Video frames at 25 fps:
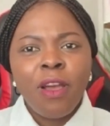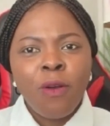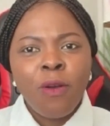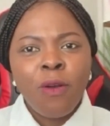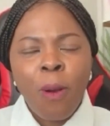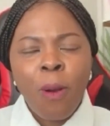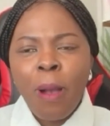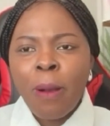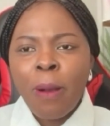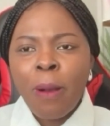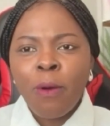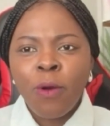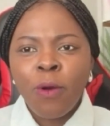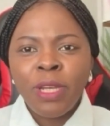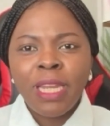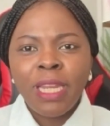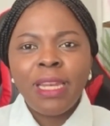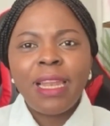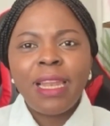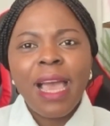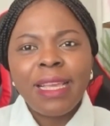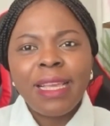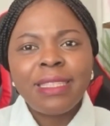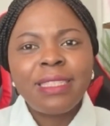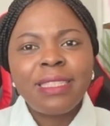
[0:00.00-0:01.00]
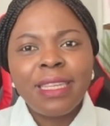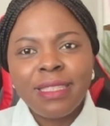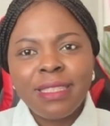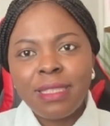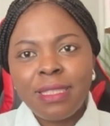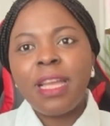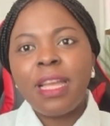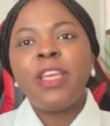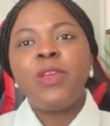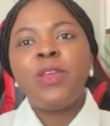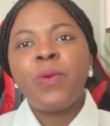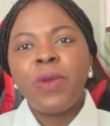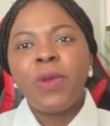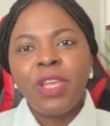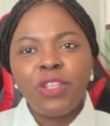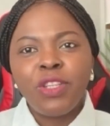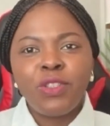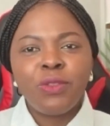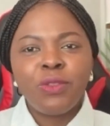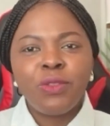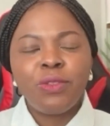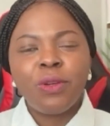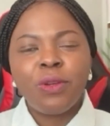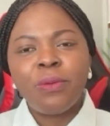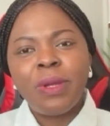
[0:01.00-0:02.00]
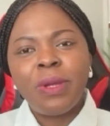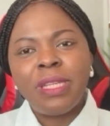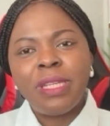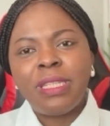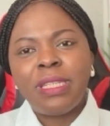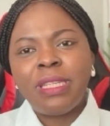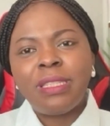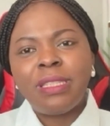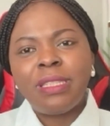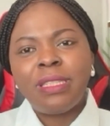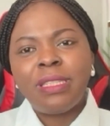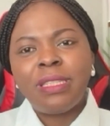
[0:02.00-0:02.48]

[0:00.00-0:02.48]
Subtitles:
or on a license that you issued already.